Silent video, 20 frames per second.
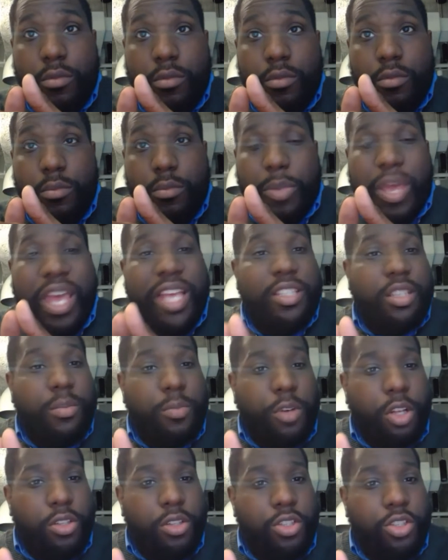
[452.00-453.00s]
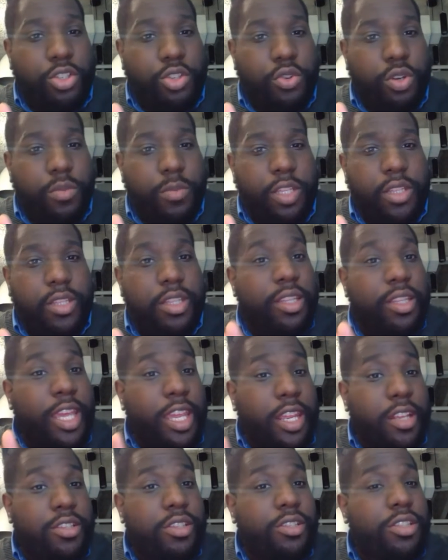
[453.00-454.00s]
basketball enjoyment, the
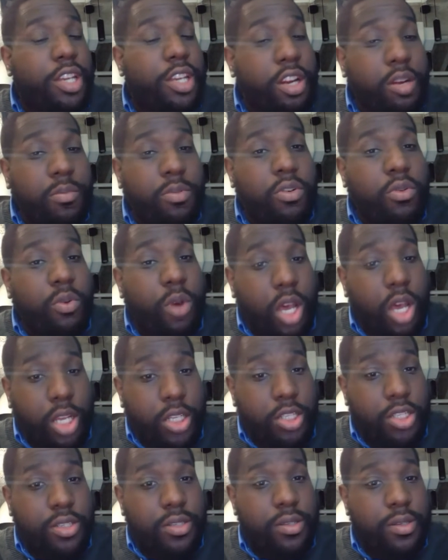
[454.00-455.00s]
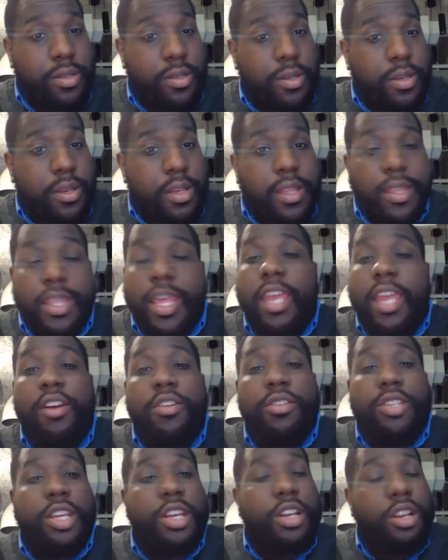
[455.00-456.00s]
Lakers are terrible to watch. They are
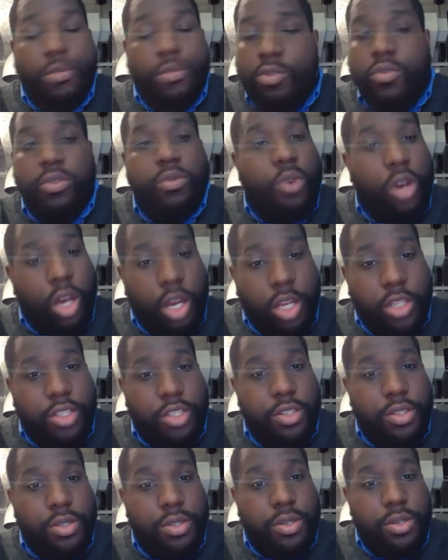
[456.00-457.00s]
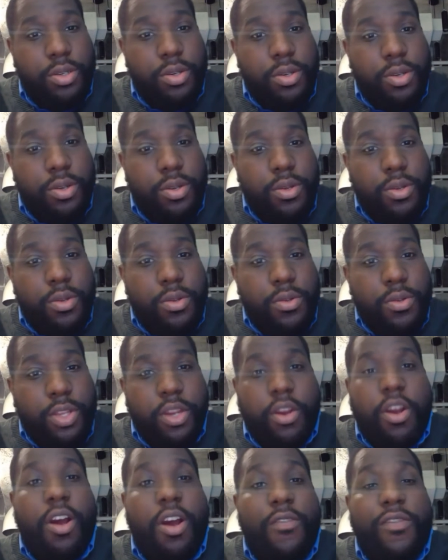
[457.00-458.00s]
terrible to watch.
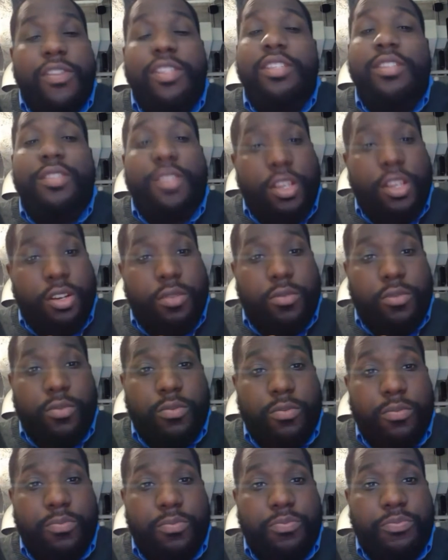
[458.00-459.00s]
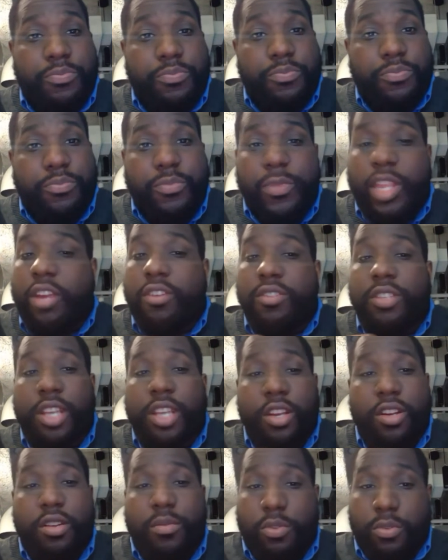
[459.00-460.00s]
Their offense is terrible. They are
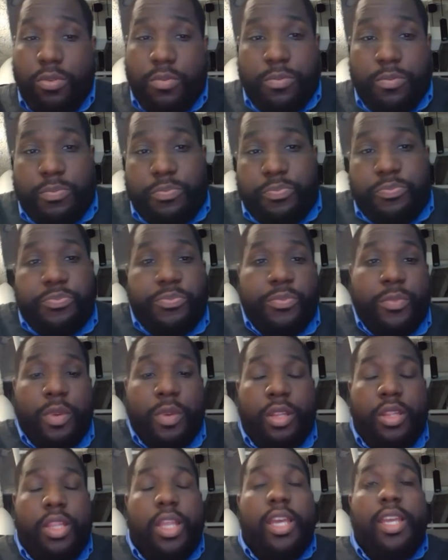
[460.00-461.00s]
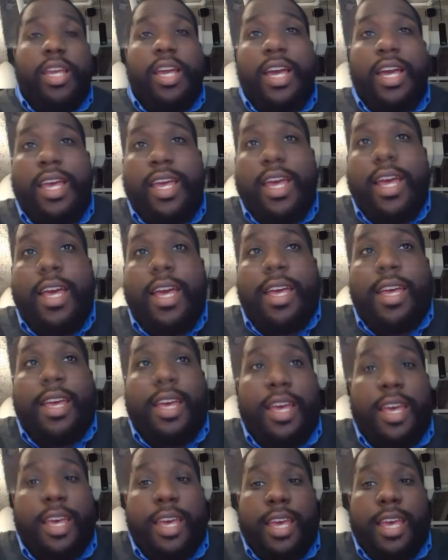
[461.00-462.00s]
terrible. Like,
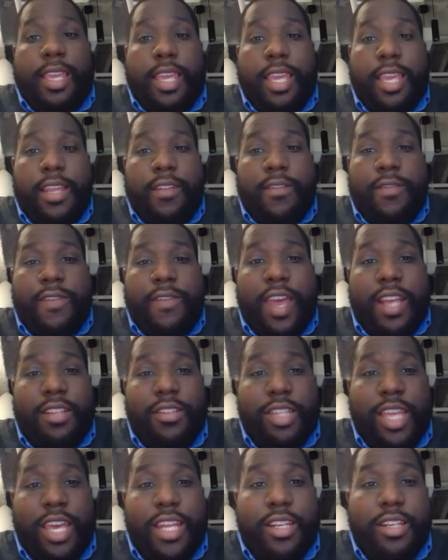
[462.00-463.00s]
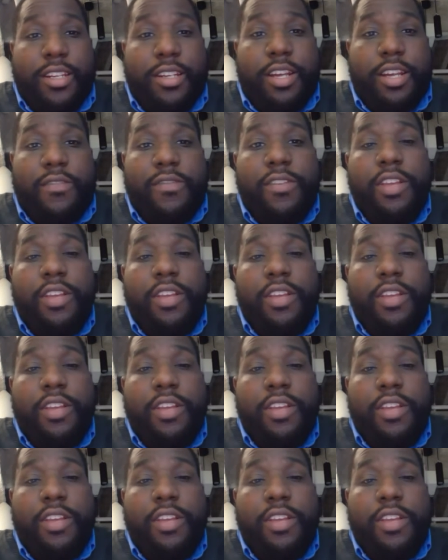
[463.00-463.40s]
I can't factor that in enough.